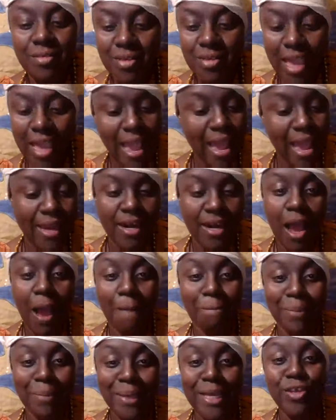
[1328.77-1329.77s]
and
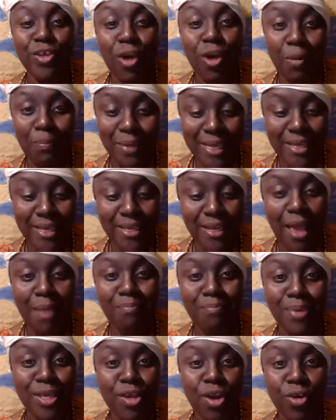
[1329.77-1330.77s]
be your beat and
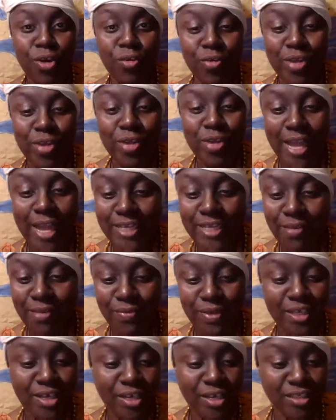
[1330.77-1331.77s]
be your
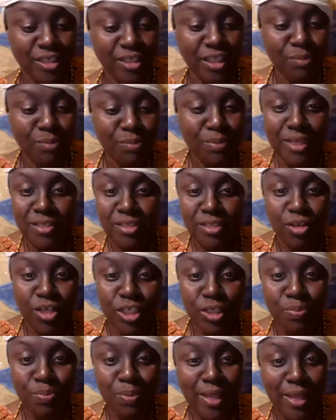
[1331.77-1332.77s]
creativity, because these beings on
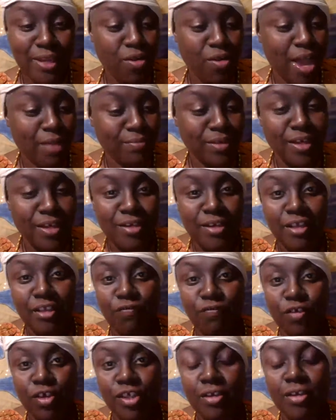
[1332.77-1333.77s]
this planet don't have nothing else
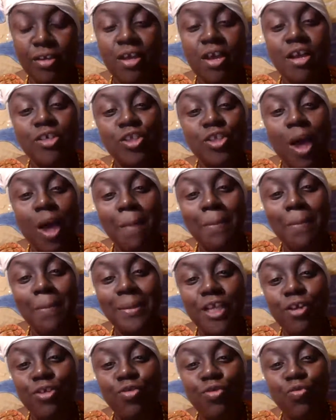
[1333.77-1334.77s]
for you. So I'm going to
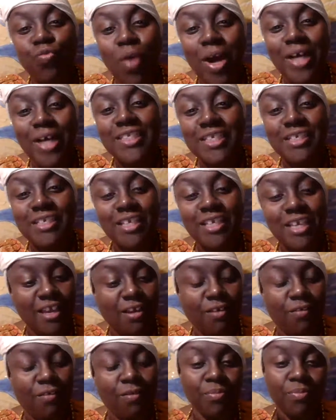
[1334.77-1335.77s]
tell you once
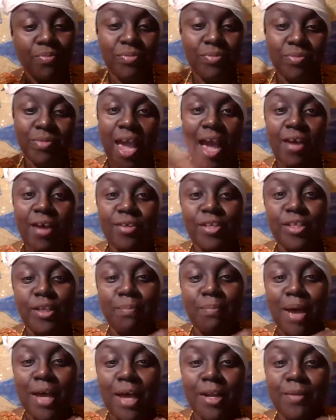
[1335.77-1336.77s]
again, down in the
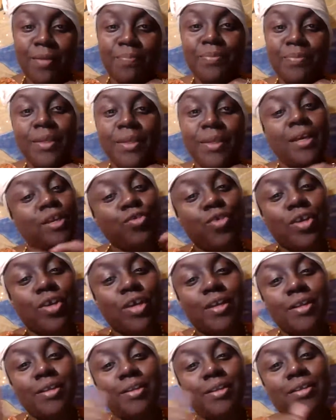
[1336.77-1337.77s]
bottom, you
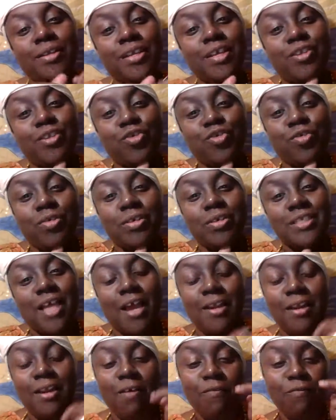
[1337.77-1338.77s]
can get you a
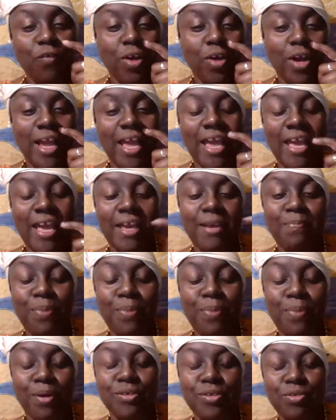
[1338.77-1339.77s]
sign up for a
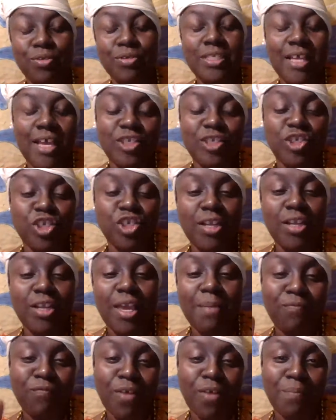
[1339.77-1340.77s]
personal session
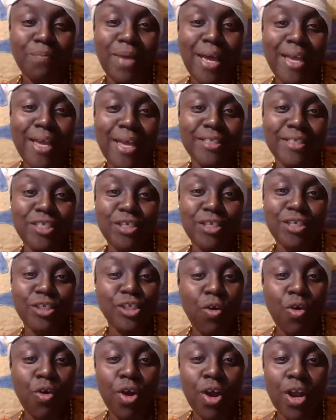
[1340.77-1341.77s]
from my Etsy
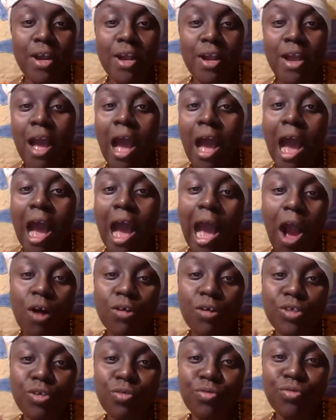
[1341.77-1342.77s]
store. I
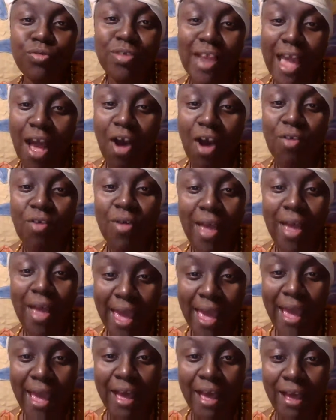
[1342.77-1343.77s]
also now
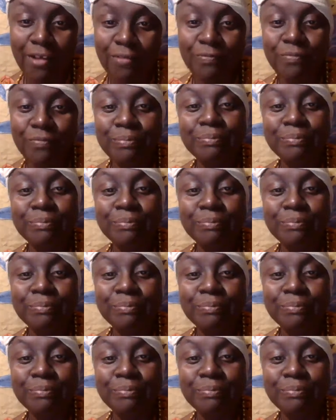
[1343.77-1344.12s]
have